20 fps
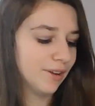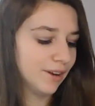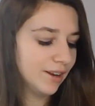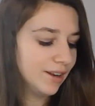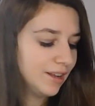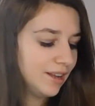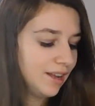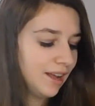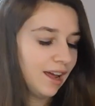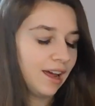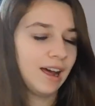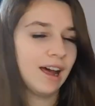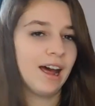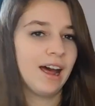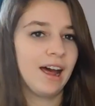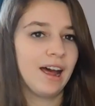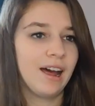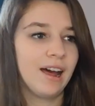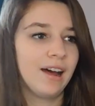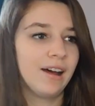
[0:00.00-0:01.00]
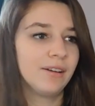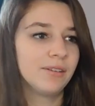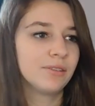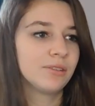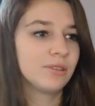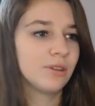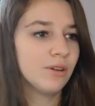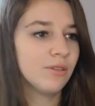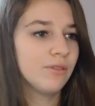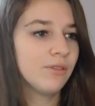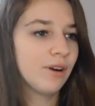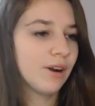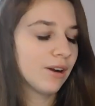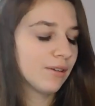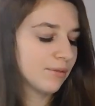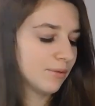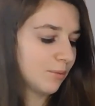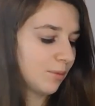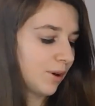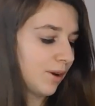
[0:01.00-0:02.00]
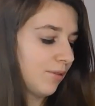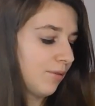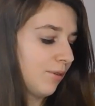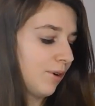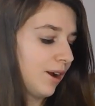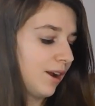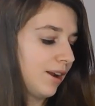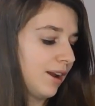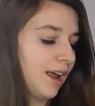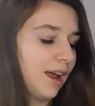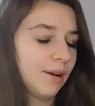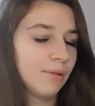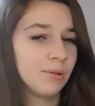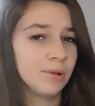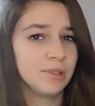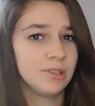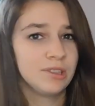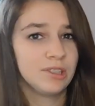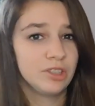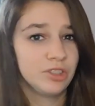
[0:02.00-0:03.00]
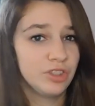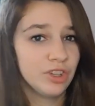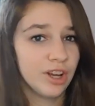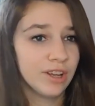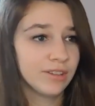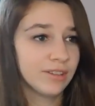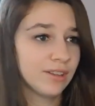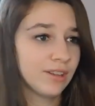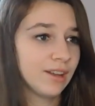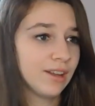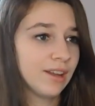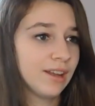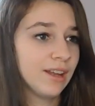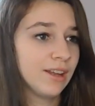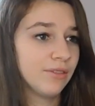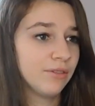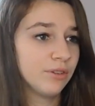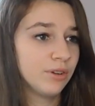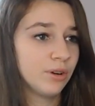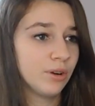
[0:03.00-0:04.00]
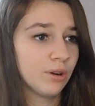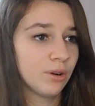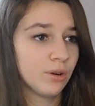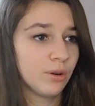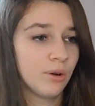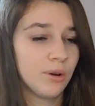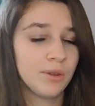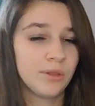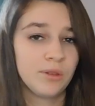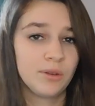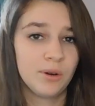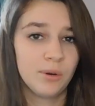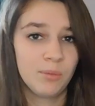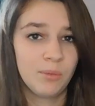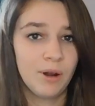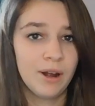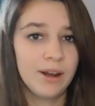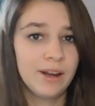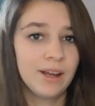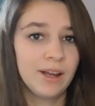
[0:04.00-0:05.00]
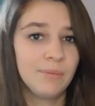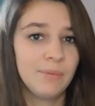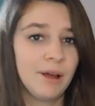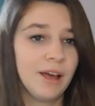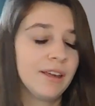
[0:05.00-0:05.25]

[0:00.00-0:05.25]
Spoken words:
And so far from what I've read, I would suggest it if you're going through a breakup.